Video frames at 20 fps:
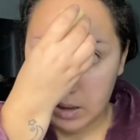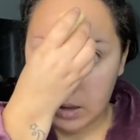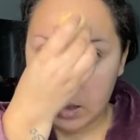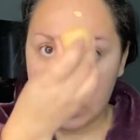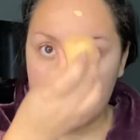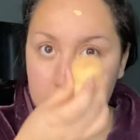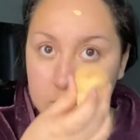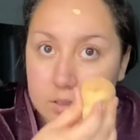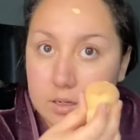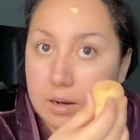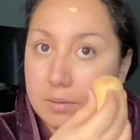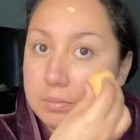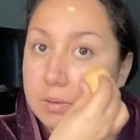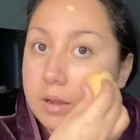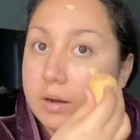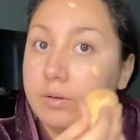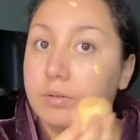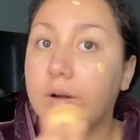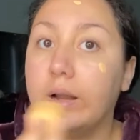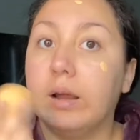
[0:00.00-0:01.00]
and dab that
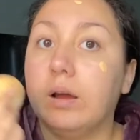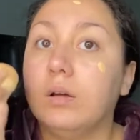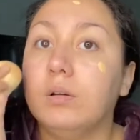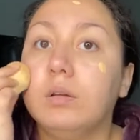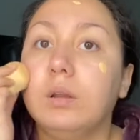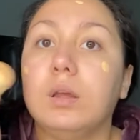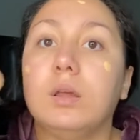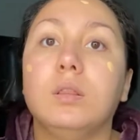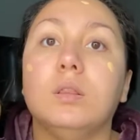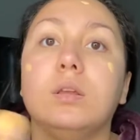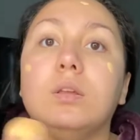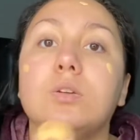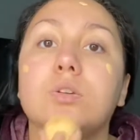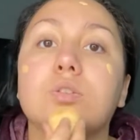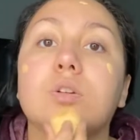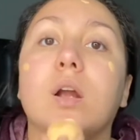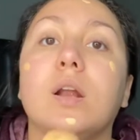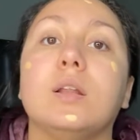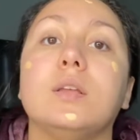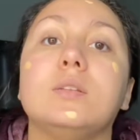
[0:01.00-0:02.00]
around, and then
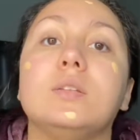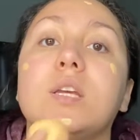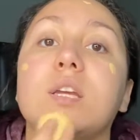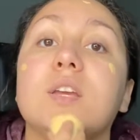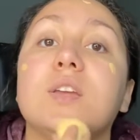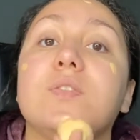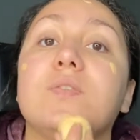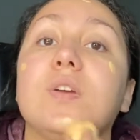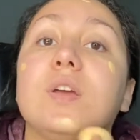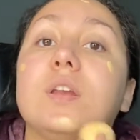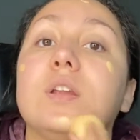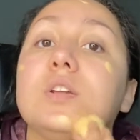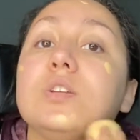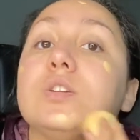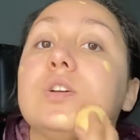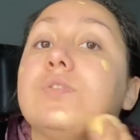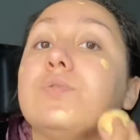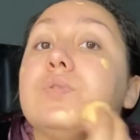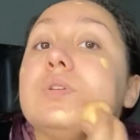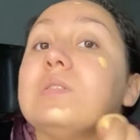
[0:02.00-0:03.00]
try to take advantage
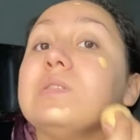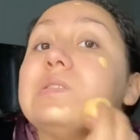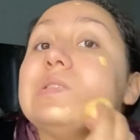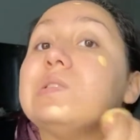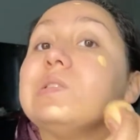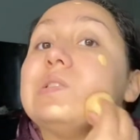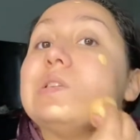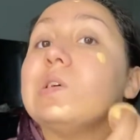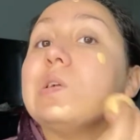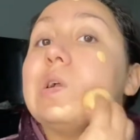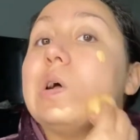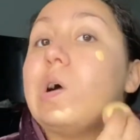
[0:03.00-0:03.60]
of what's still